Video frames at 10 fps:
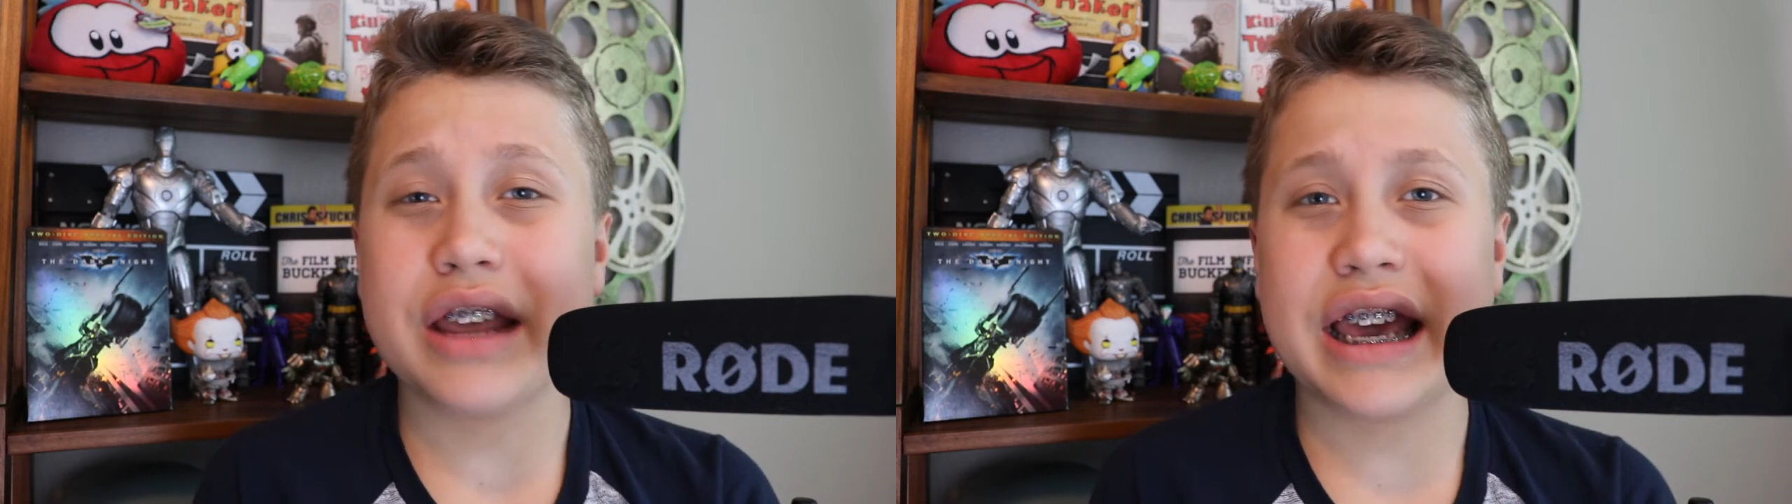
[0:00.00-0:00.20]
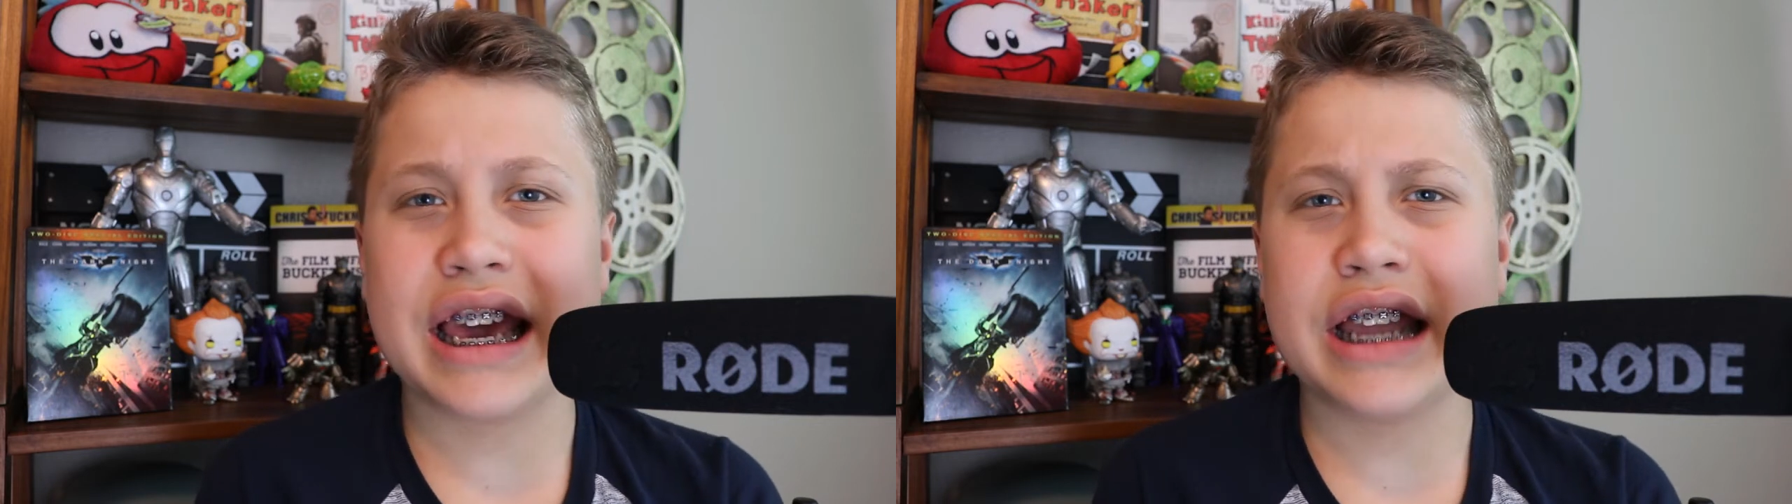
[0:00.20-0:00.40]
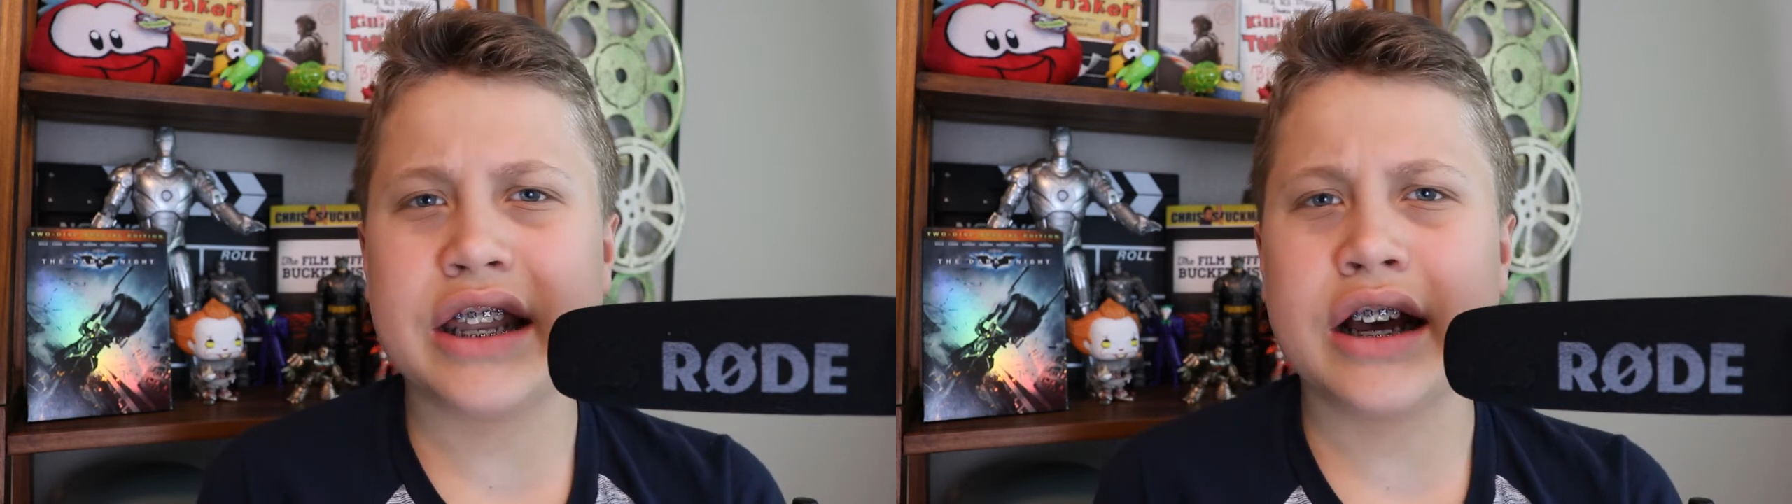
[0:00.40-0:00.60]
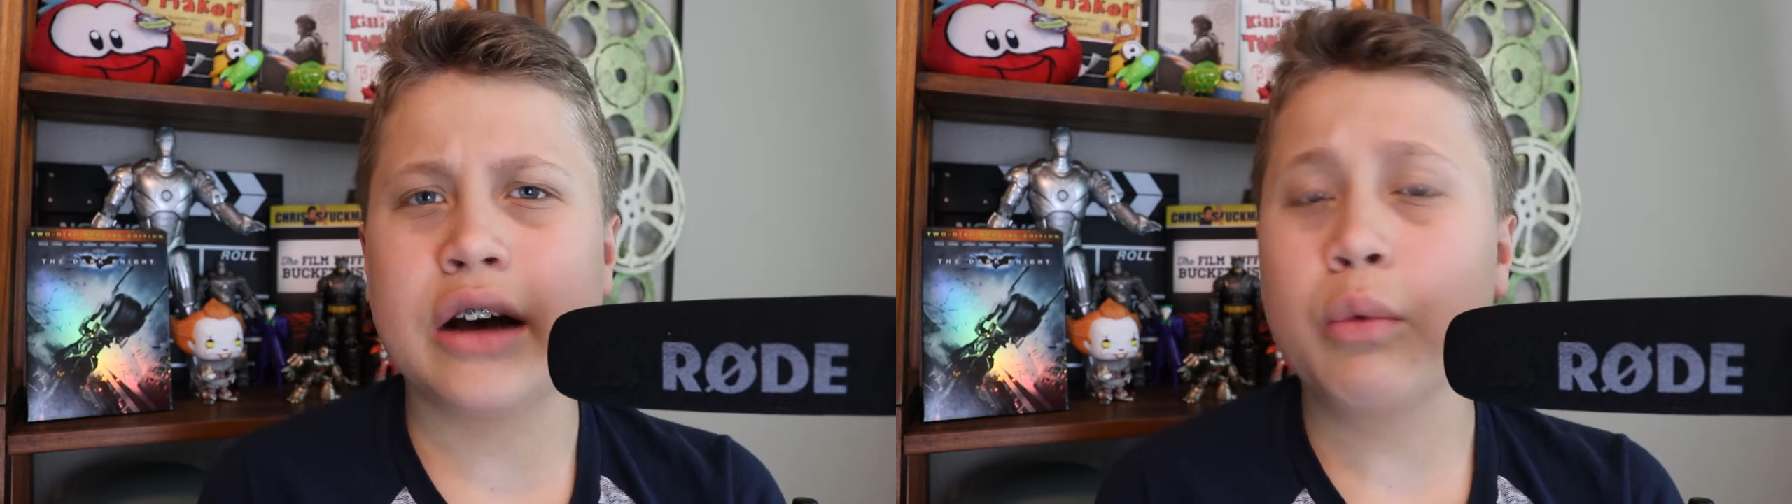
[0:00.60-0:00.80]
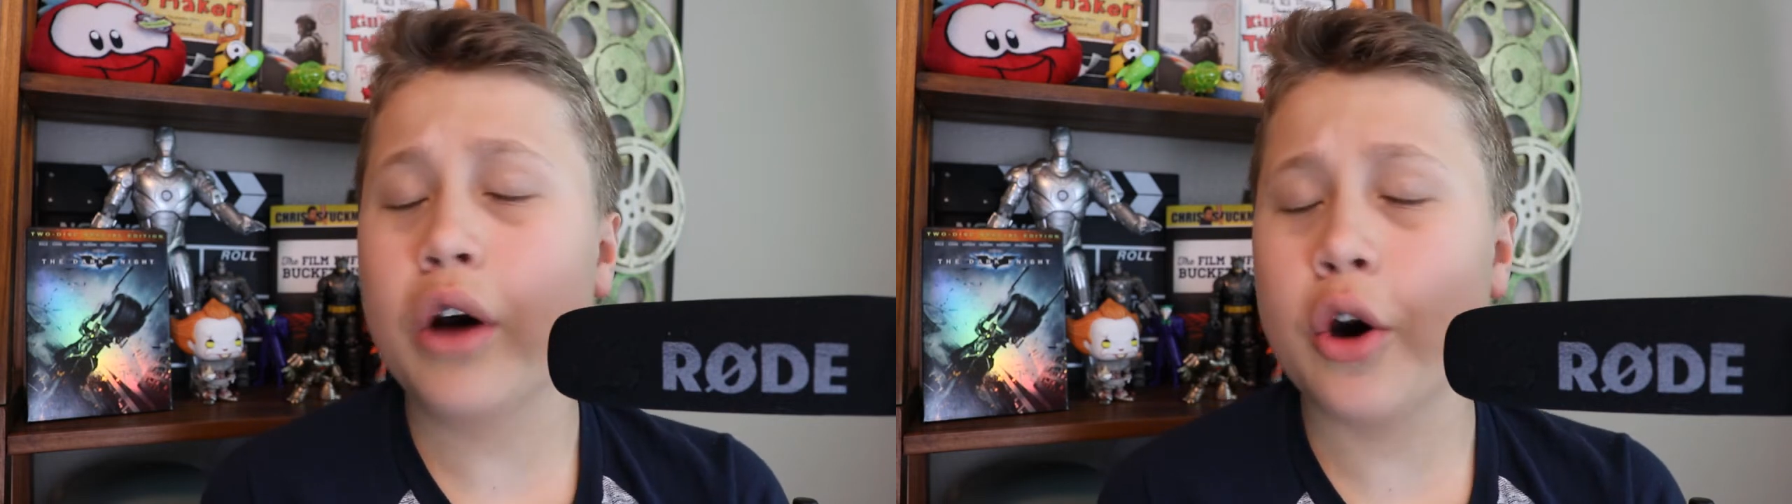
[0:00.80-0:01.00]
and
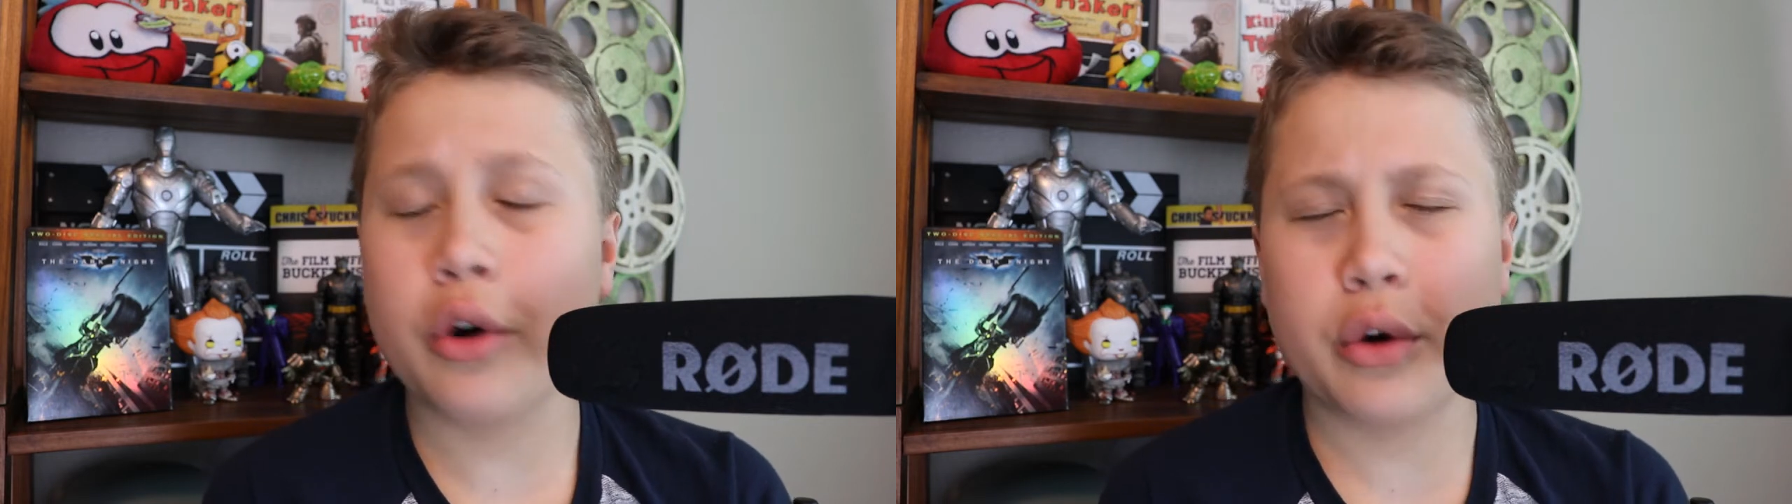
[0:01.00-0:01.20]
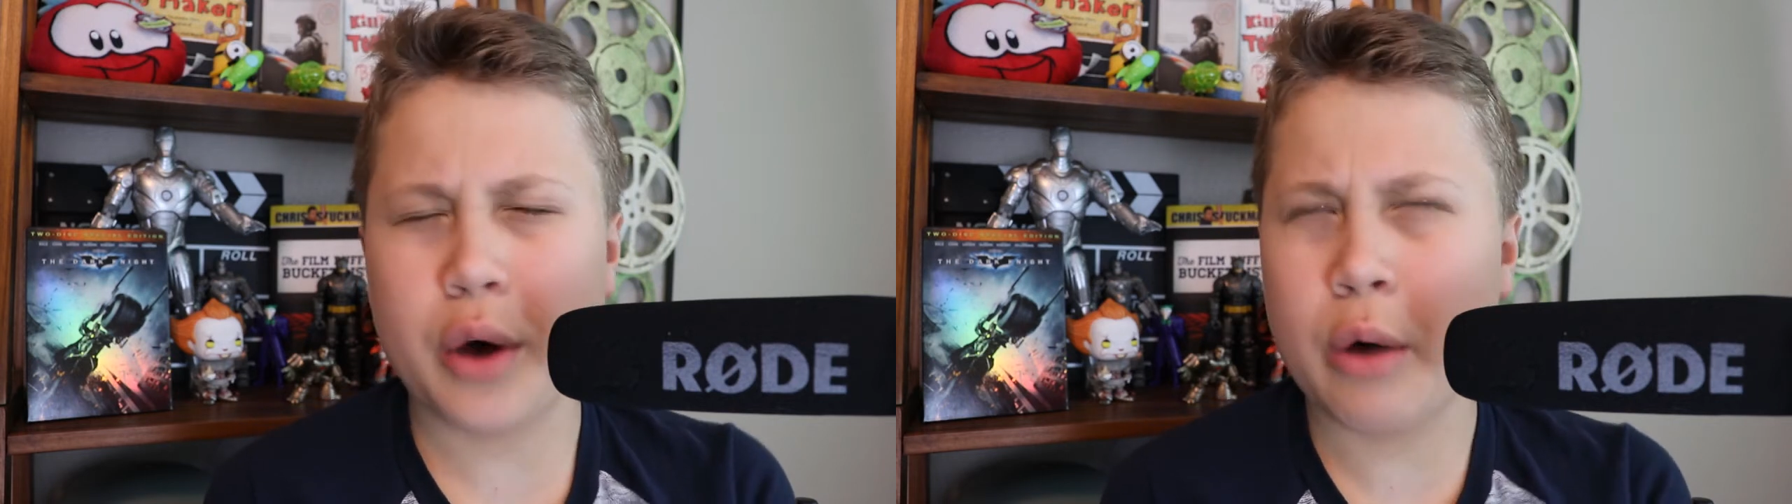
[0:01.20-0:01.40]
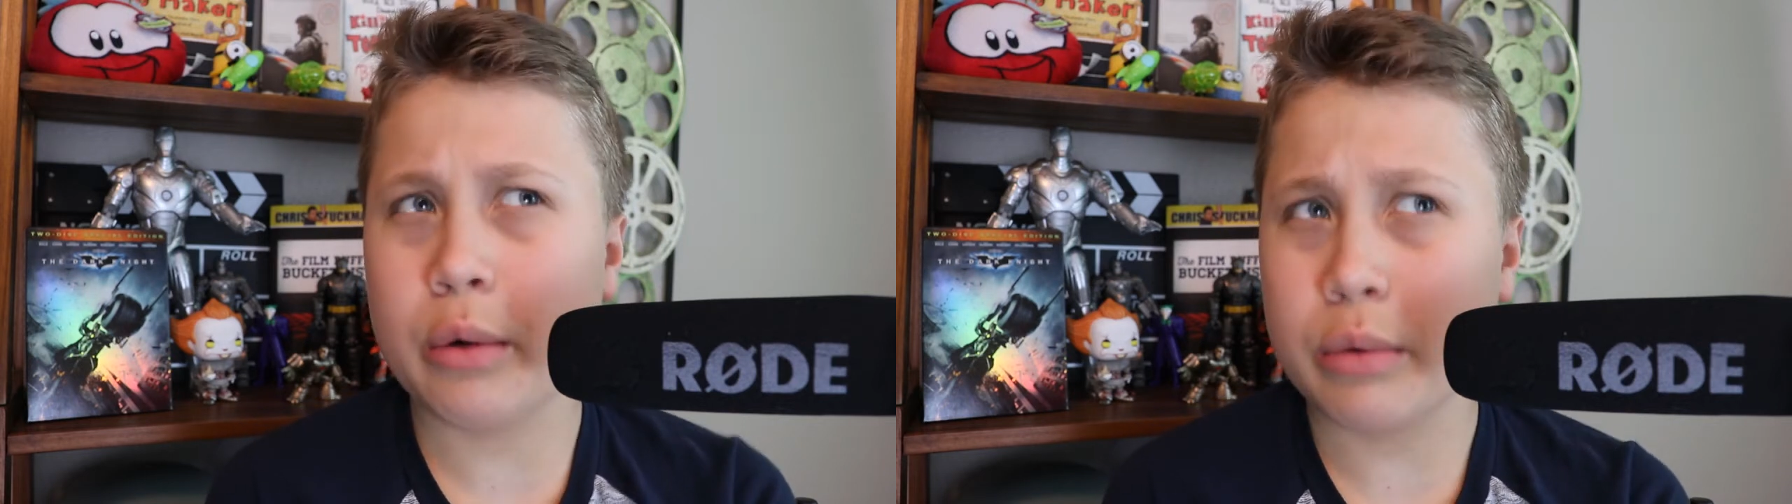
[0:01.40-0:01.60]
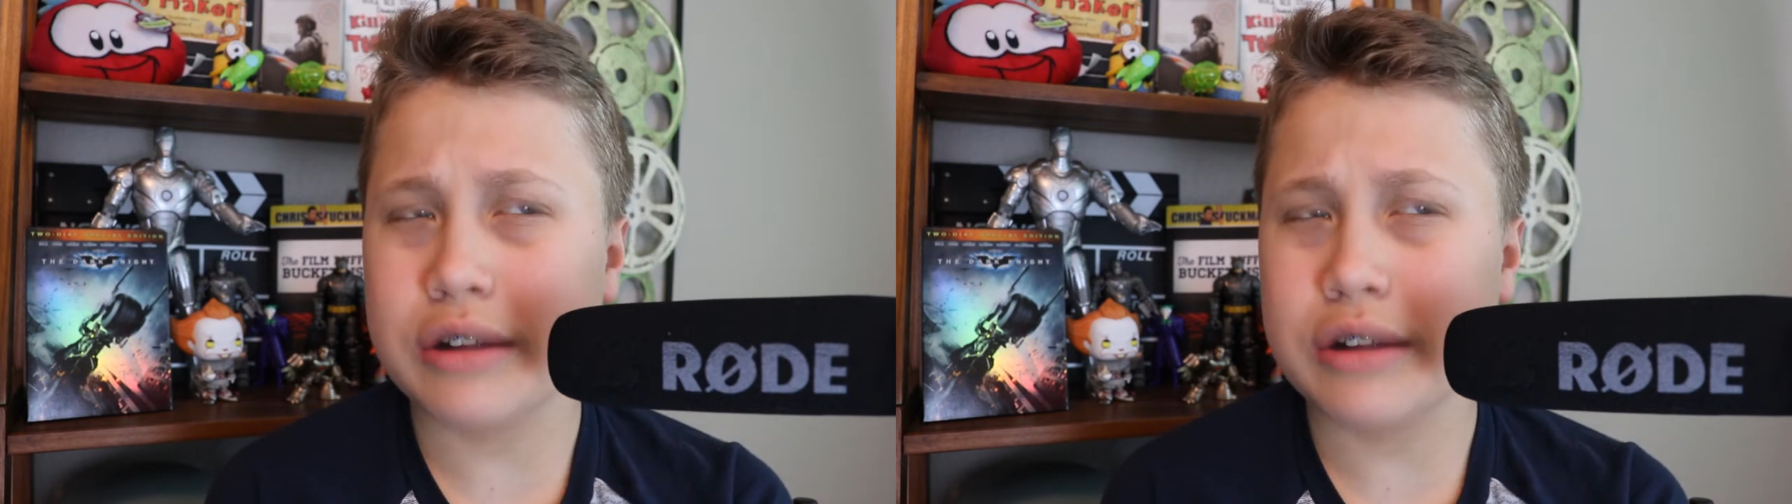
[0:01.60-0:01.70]
Owen